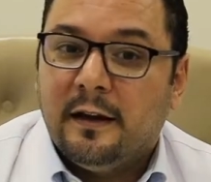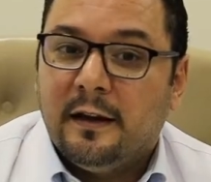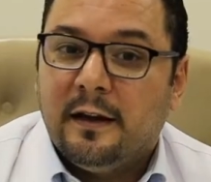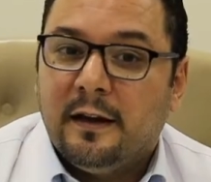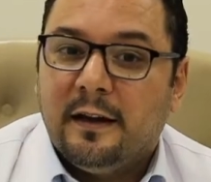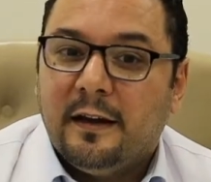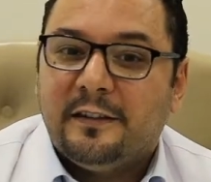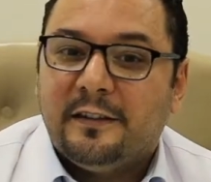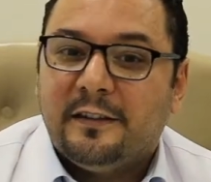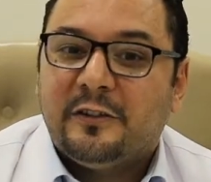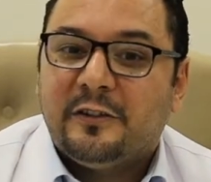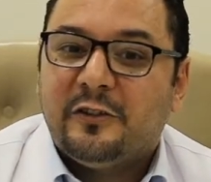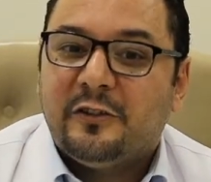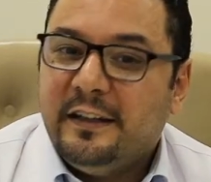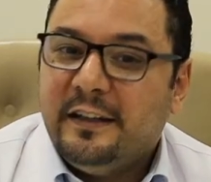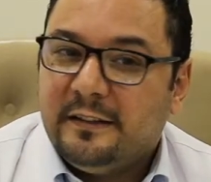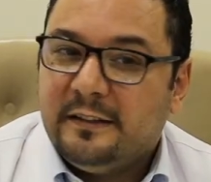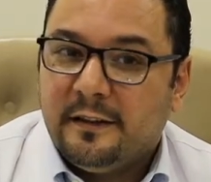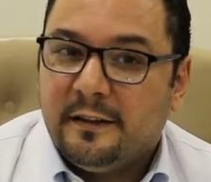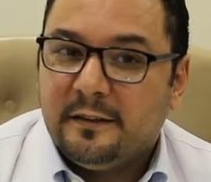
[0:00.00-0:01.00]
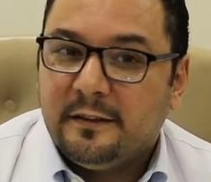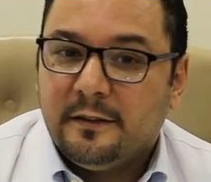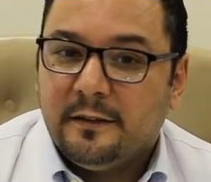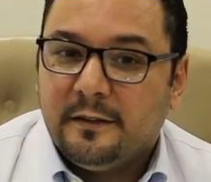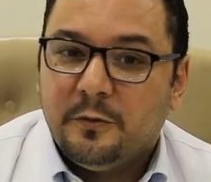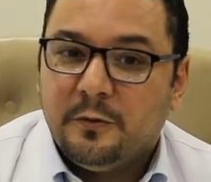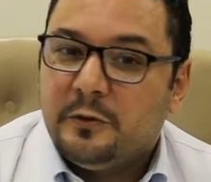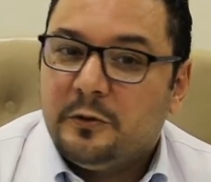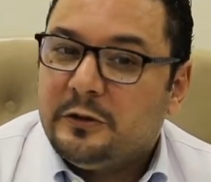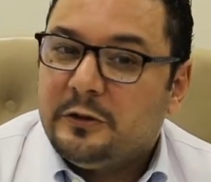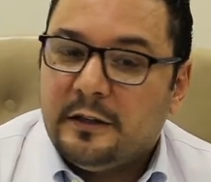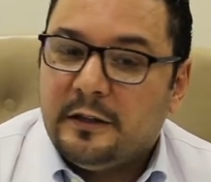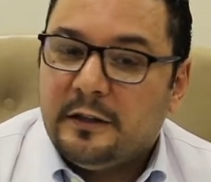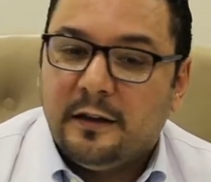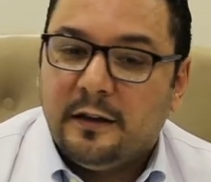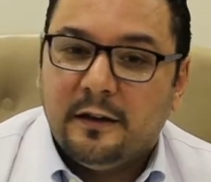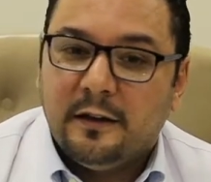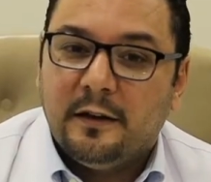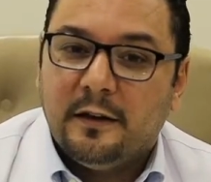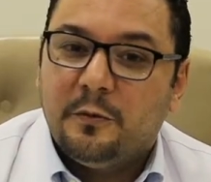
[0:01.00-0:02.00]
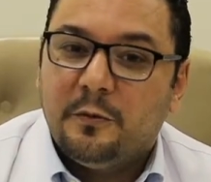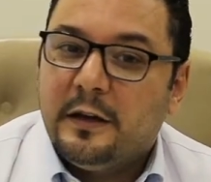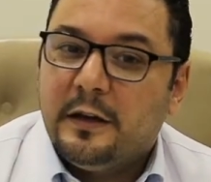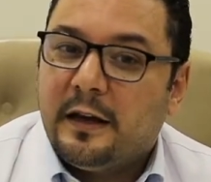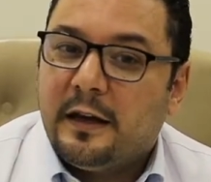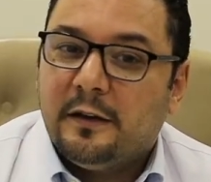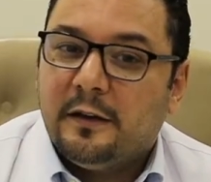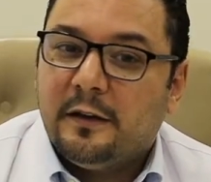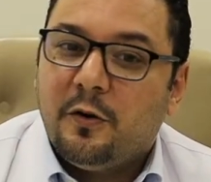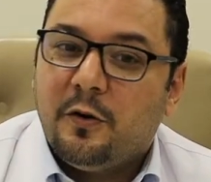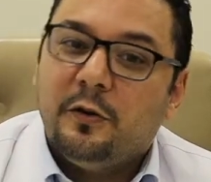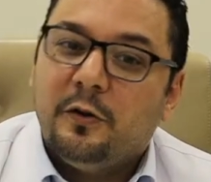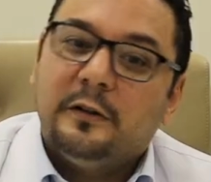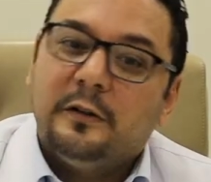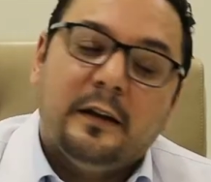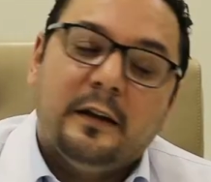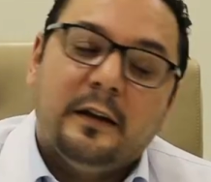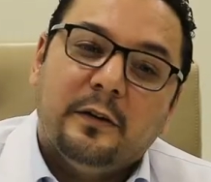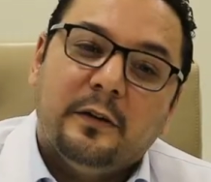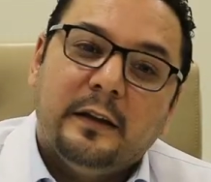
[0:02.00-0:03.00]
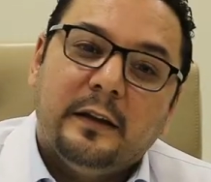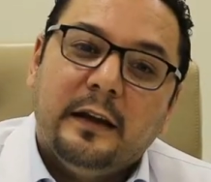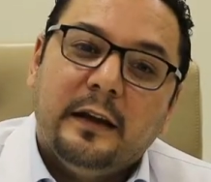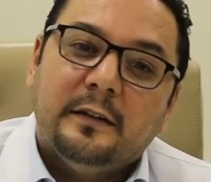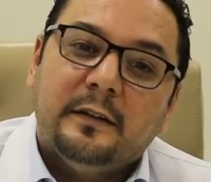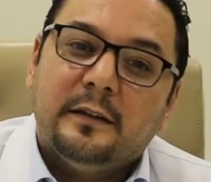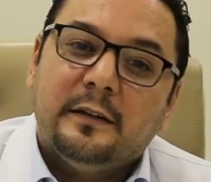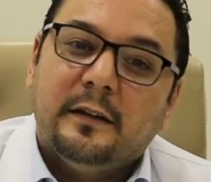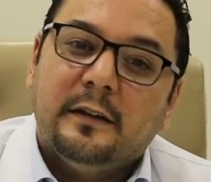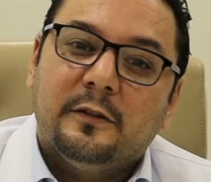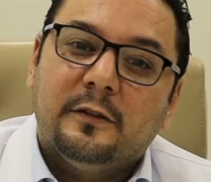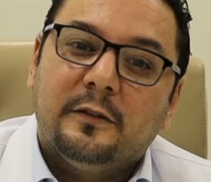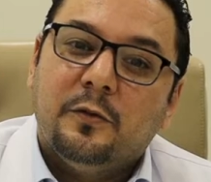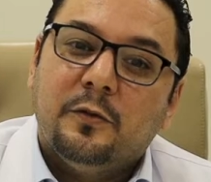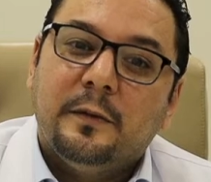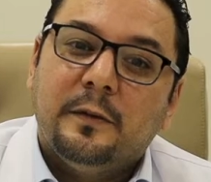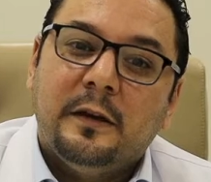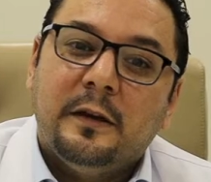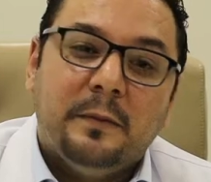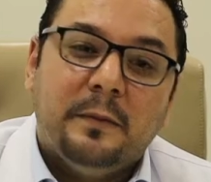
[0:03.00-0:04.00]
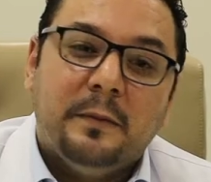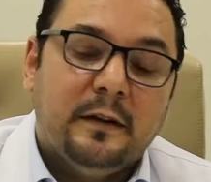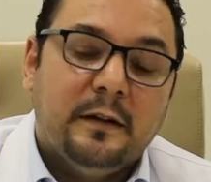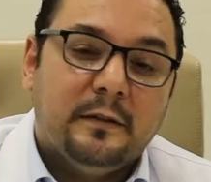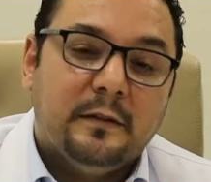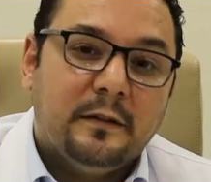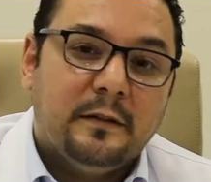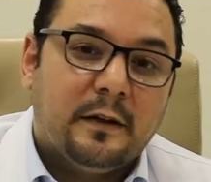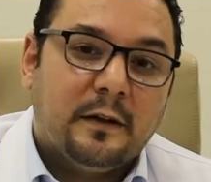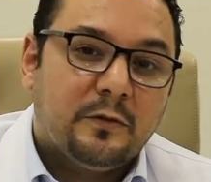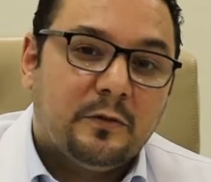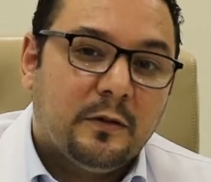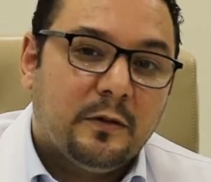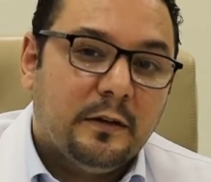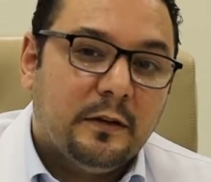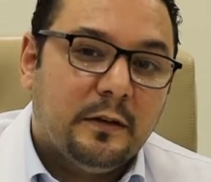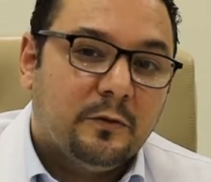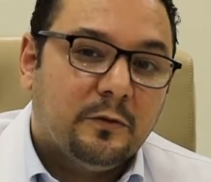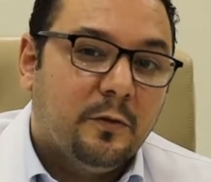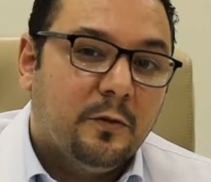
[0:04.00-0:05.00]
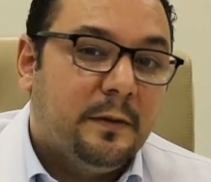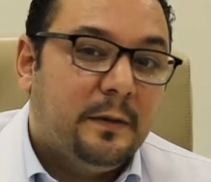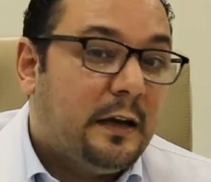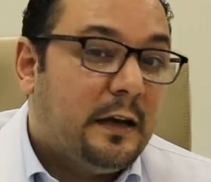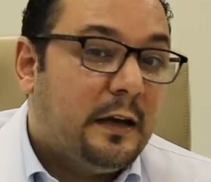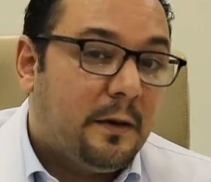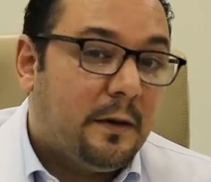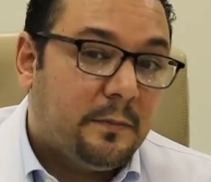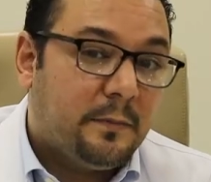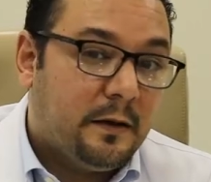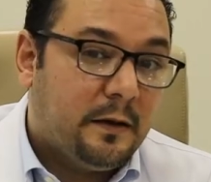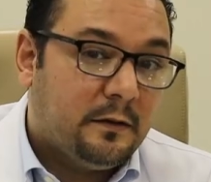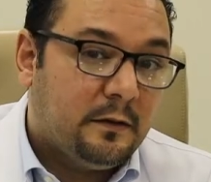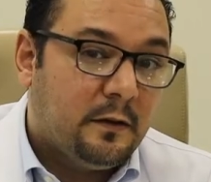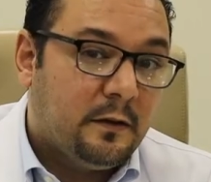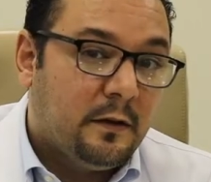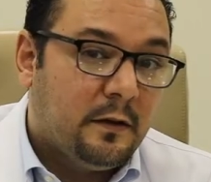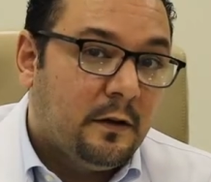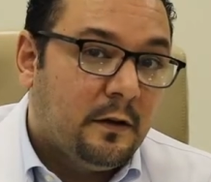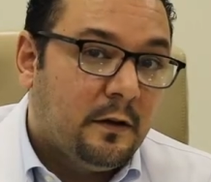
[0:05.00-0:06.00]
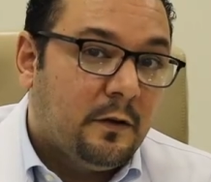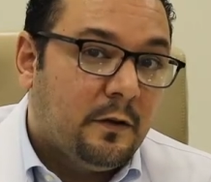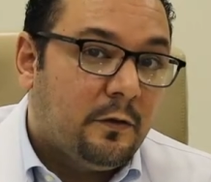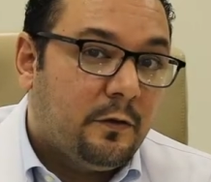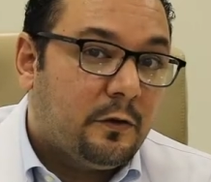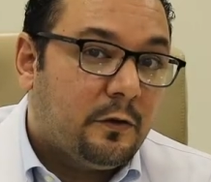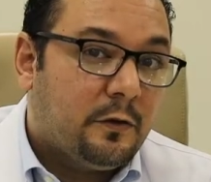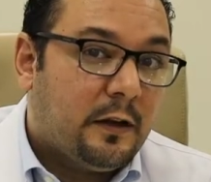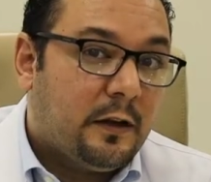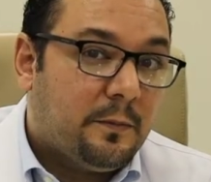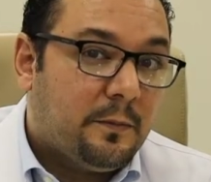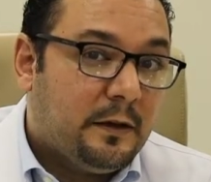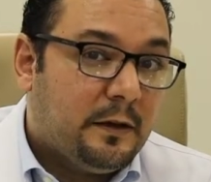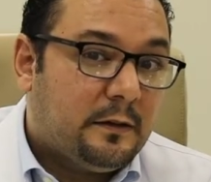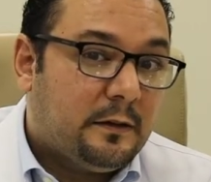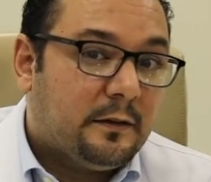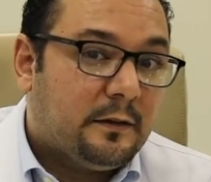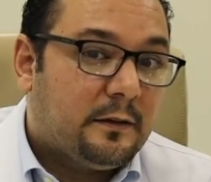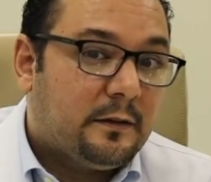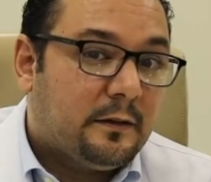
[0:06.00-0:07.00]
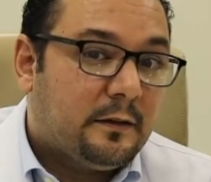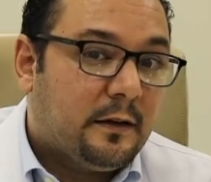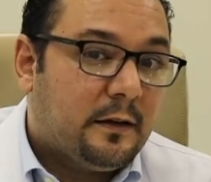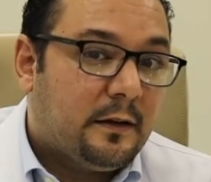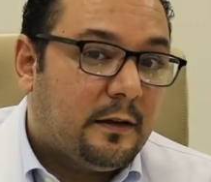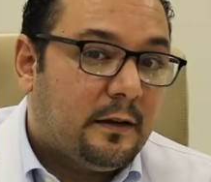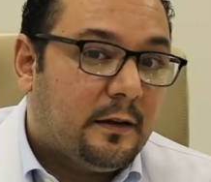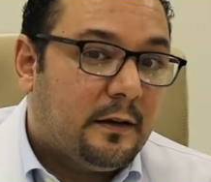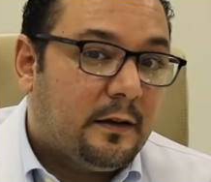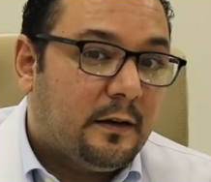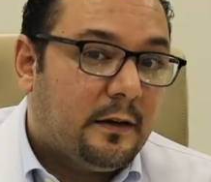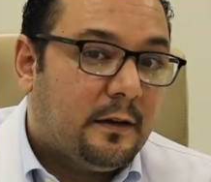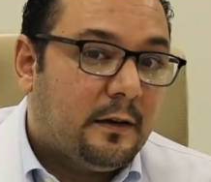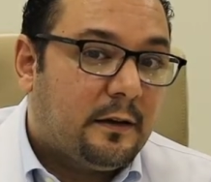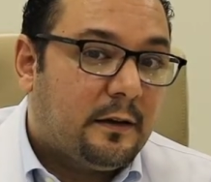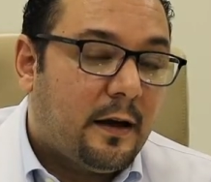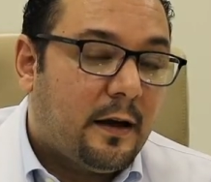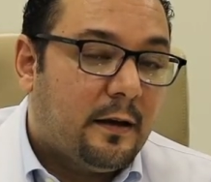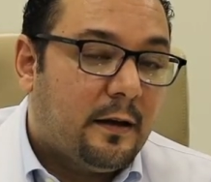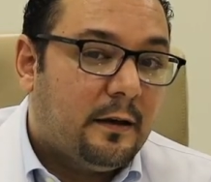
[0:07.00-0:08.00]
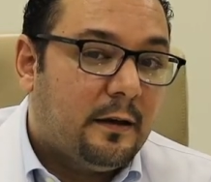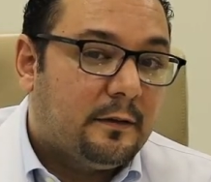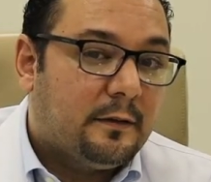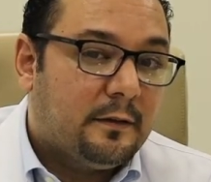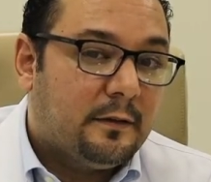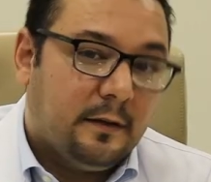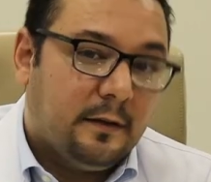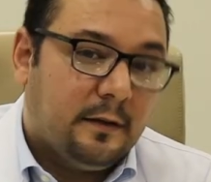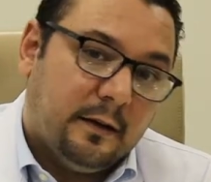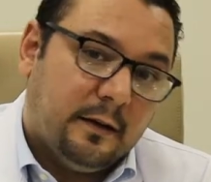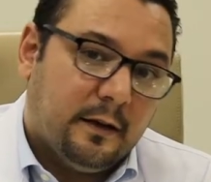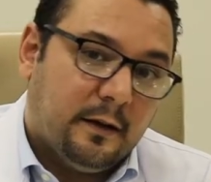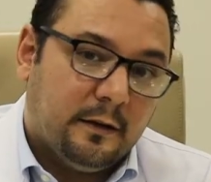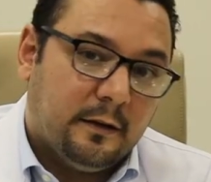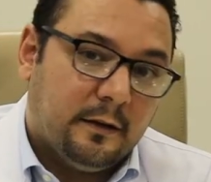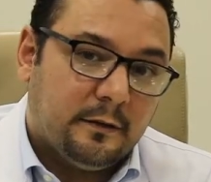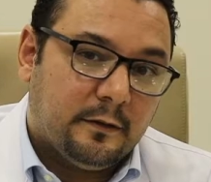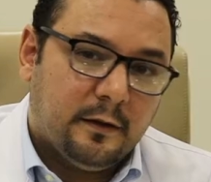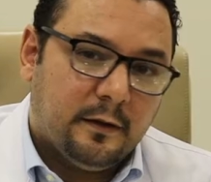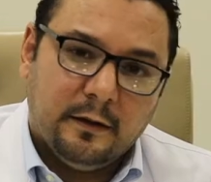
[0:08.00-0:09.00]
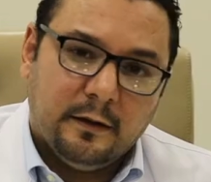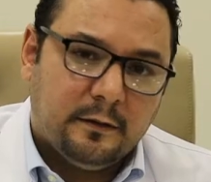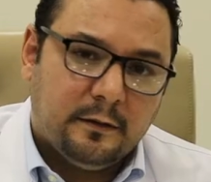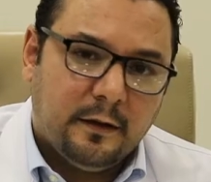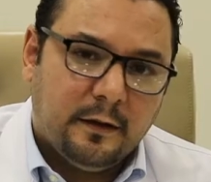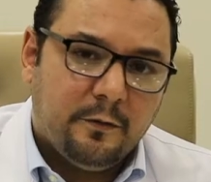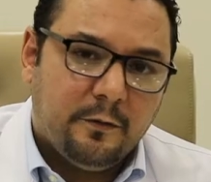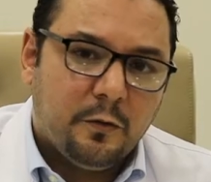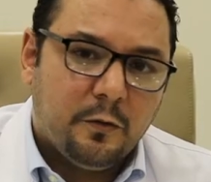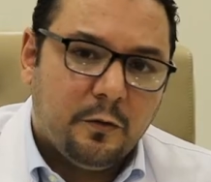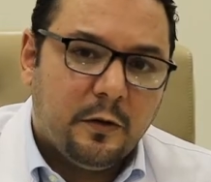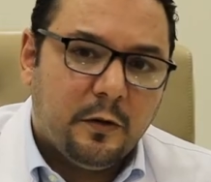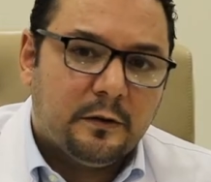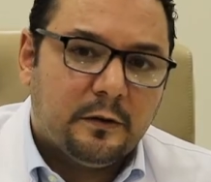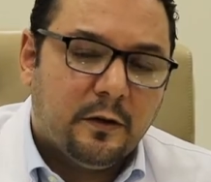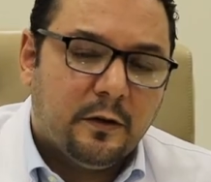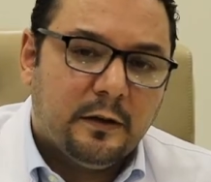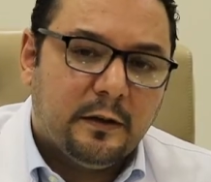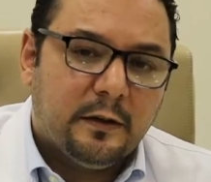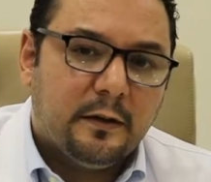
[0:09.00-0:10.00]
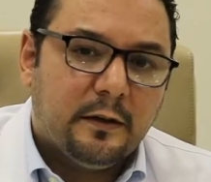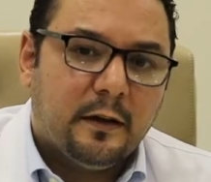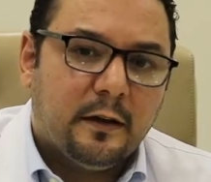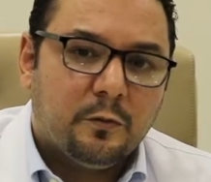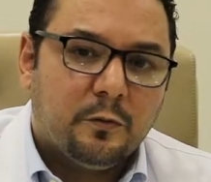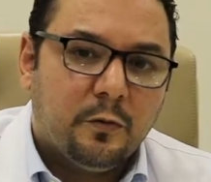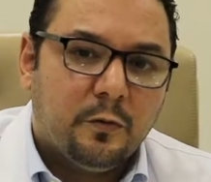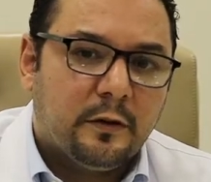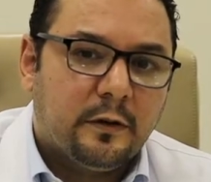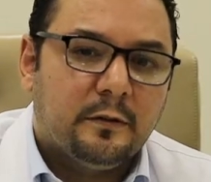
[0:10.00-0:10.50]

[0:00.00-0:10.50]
screen test, which we can hold nowadays in so many places. Actually, so many campaign for diabetes it's everywhere nowadays. At work,